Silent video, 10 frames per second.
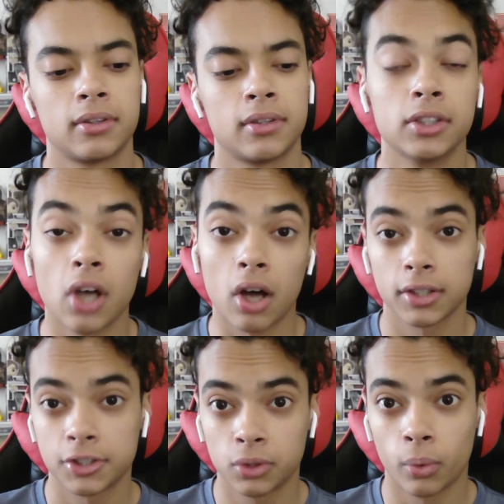
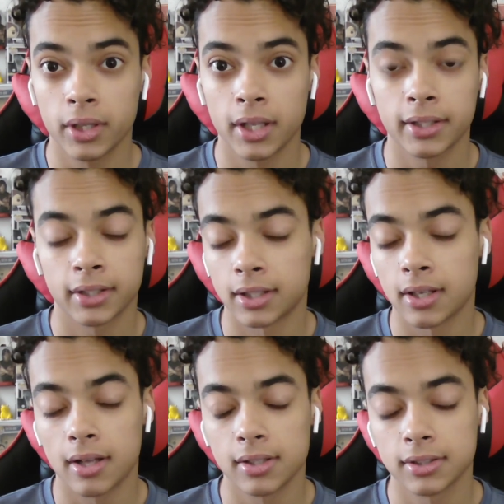storyline, like the
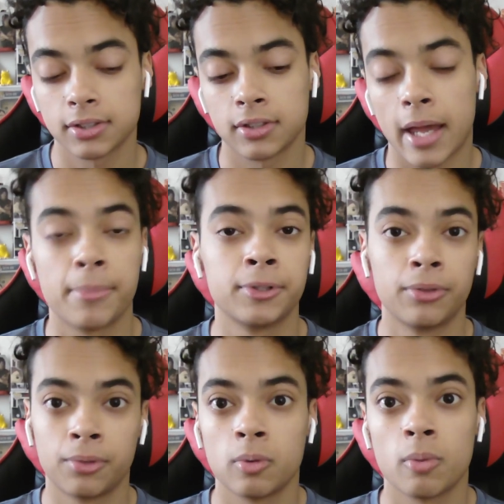Daleks,
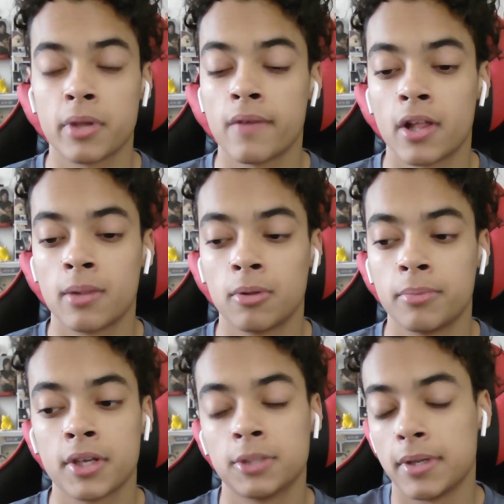episode 3 won't be available
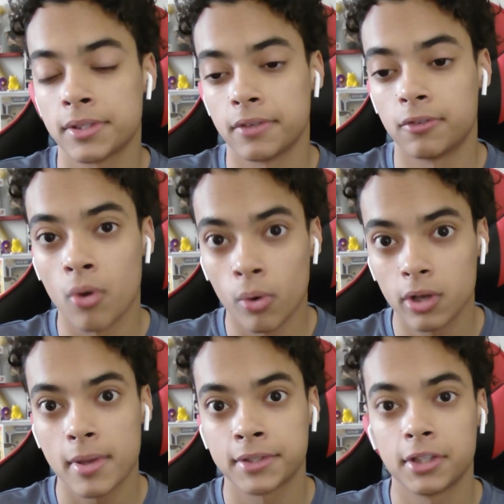because basically the recording
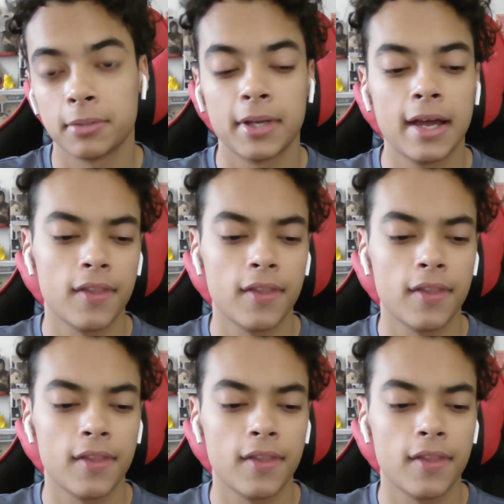messed up.